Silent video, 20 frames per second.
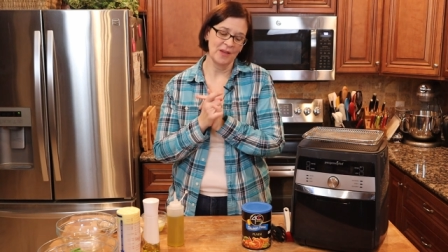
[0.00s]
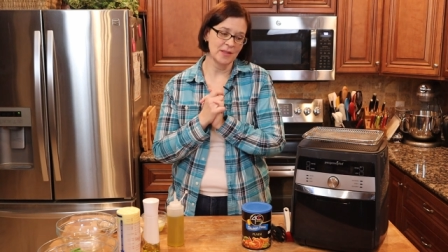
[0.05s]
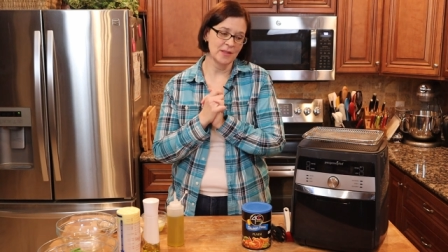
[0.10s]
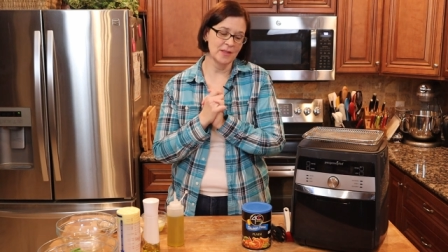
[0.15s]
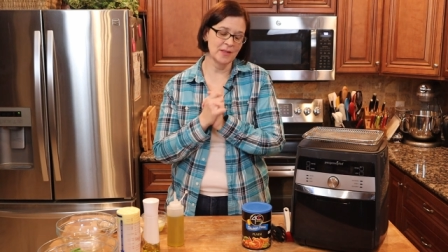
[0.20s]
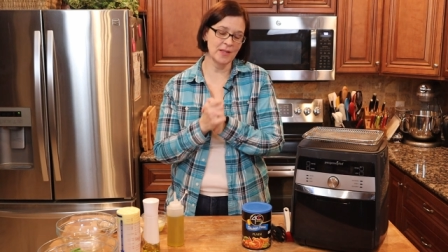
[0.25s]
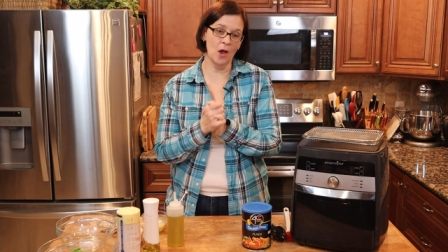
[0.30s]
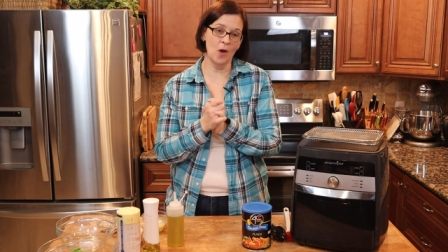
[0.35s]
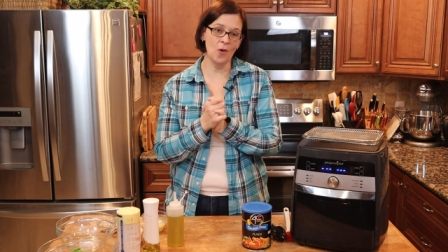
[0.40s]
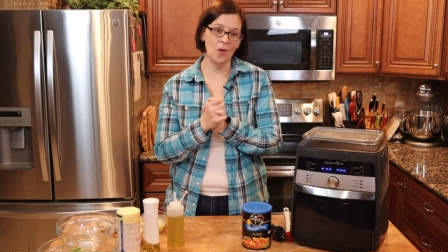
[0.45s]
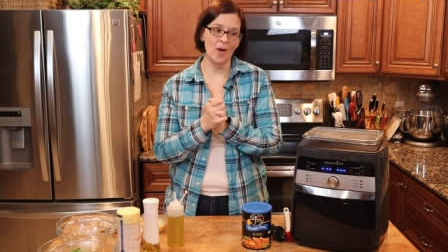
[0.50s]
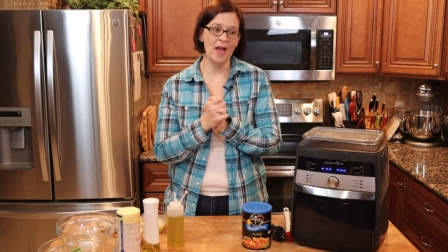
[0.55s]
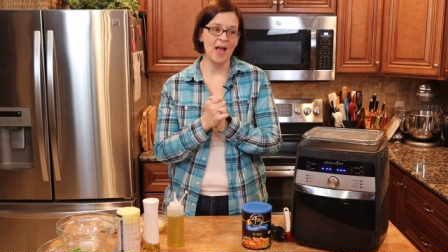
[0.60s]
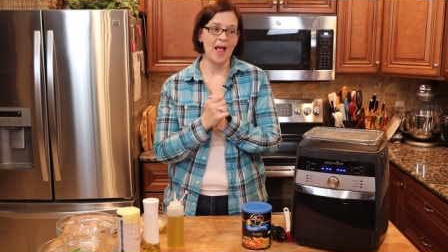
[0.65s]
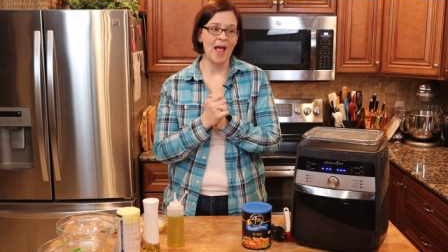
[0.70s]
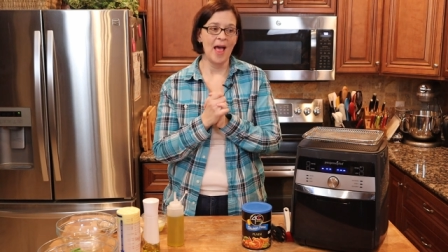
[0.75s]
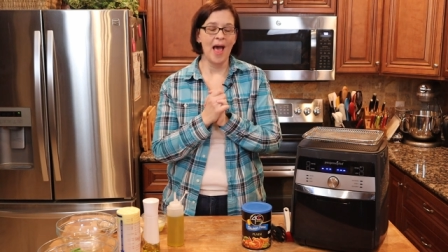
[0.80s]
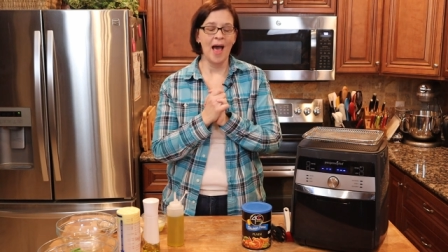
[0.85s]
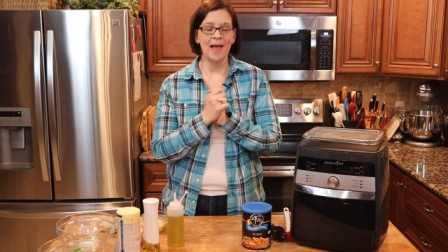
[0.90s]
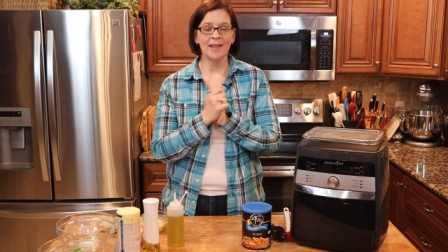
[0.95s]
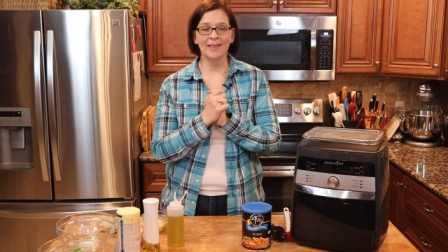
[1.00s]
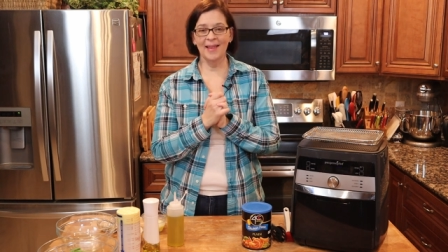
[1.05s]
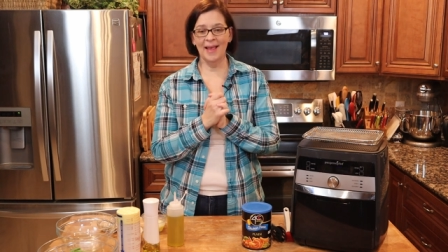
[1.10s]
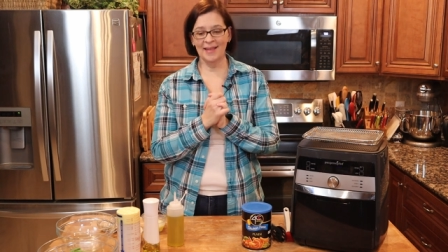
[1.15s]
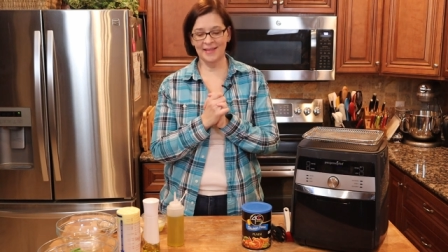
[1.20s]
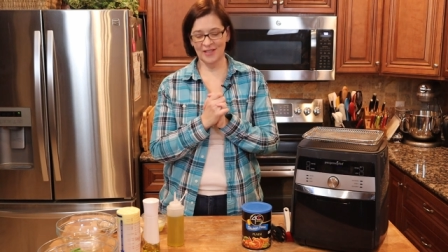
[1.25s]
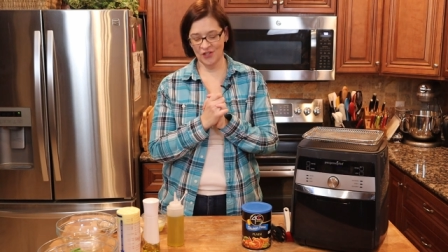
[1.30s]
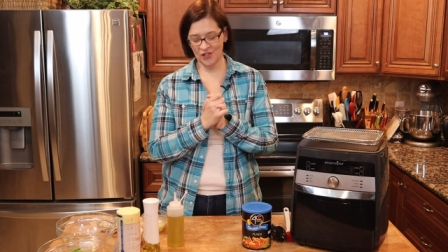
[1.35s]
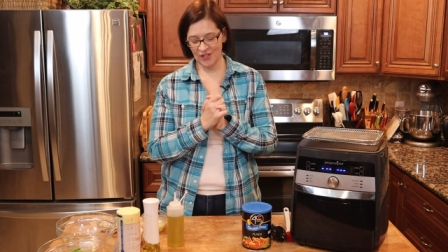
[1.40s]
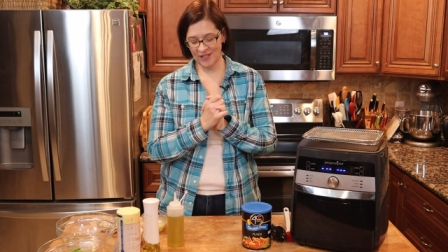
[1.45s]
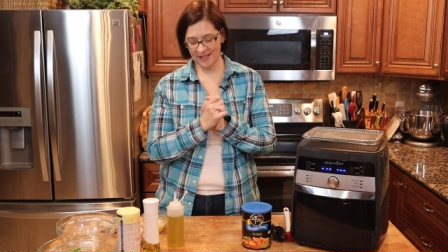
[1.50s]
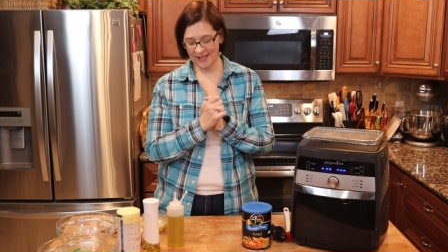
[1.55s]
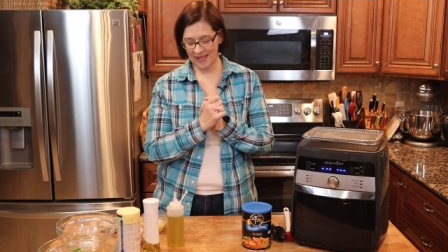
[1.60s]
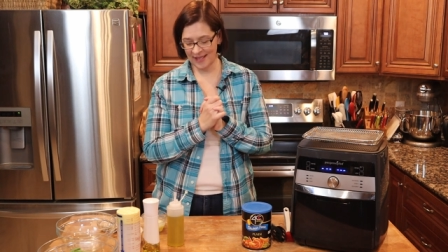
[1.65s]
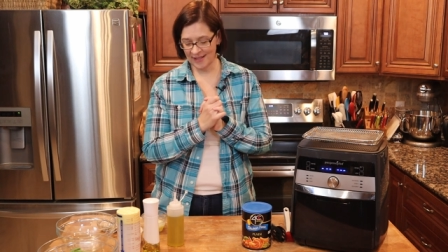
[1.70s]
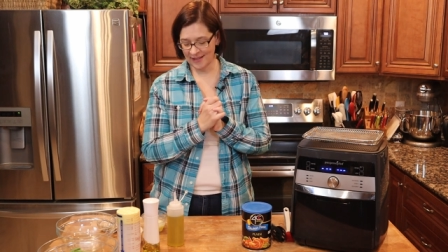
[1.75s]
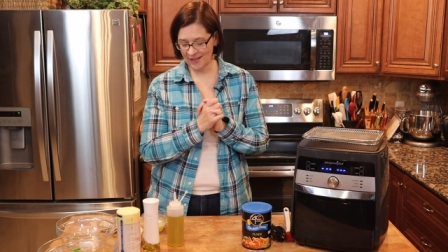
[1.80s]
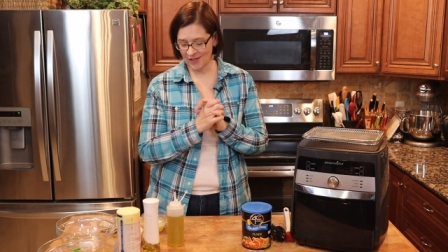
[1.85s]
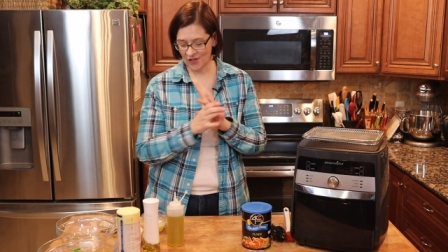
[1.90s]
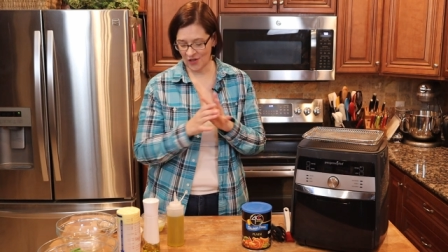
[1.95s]
So let's just
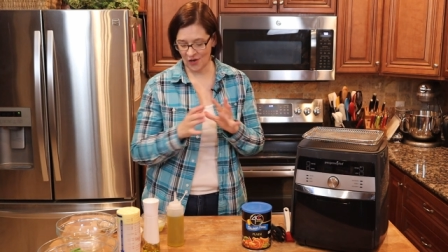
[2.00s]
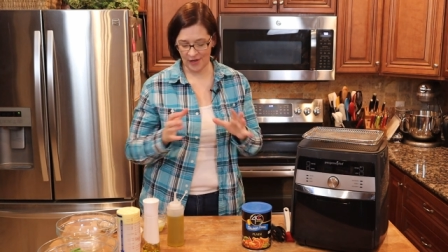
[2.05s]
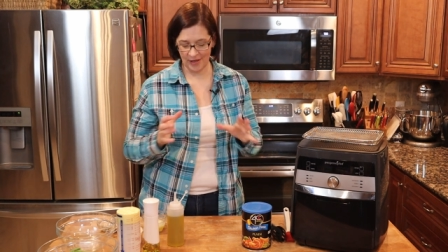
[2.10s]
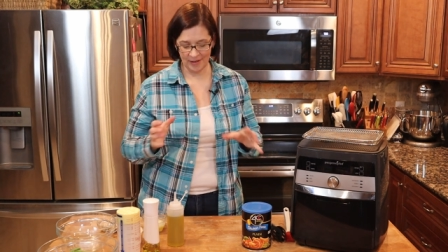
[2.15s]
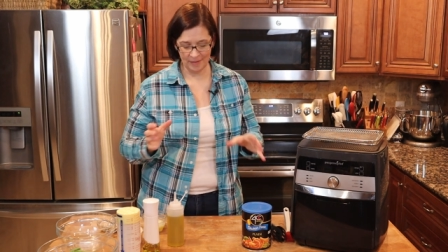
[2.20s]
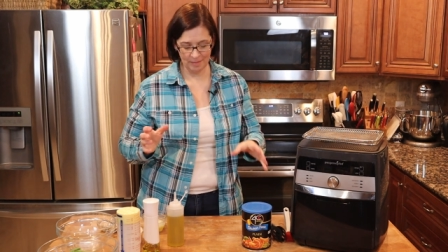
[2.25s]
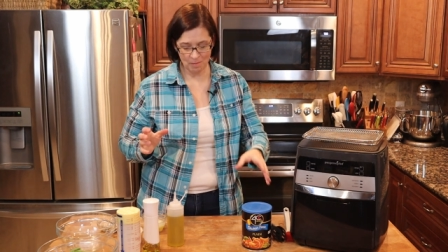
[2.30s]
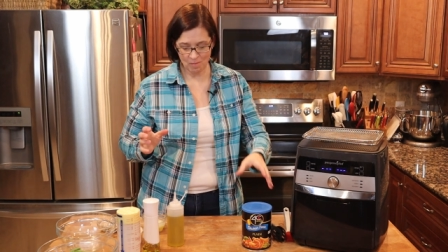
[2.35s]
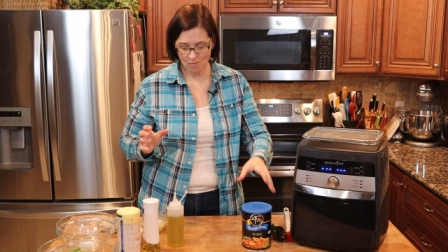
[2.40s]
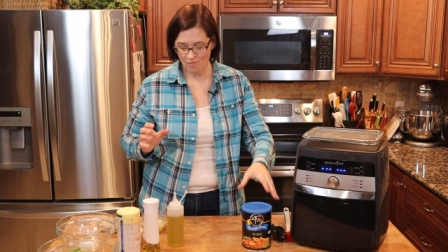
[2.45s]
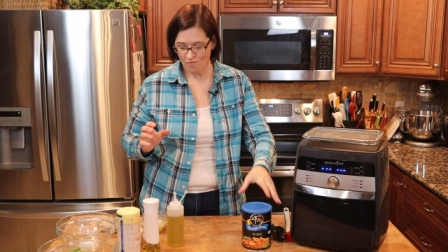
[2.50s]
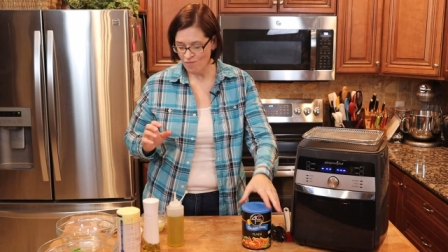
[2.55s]
get started.